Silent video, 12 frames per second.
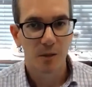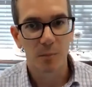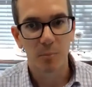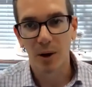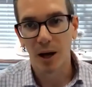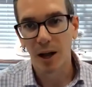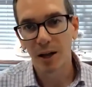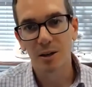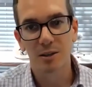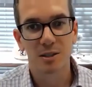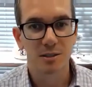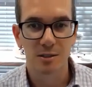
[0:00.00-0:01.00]
The
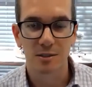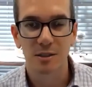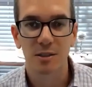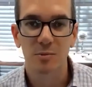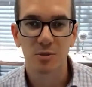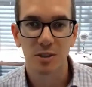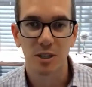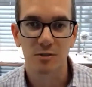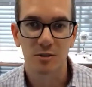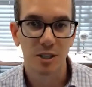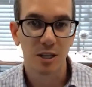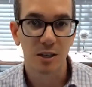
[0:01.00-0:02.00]
buyer doesn't see
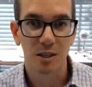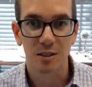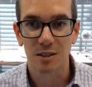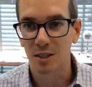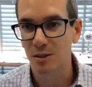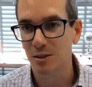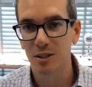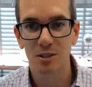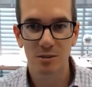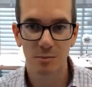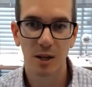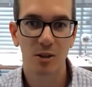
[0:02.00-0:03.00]
themselves as getting a deal. They
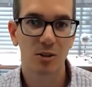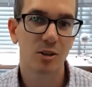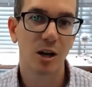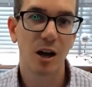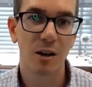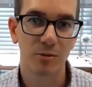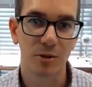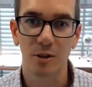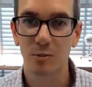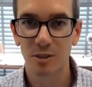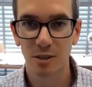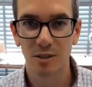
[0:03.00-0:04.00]
just made a good offer
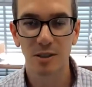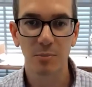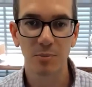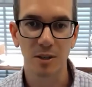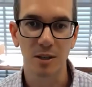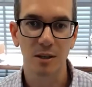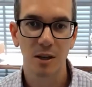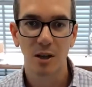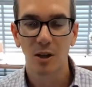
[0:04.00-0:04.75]
and it was accepted.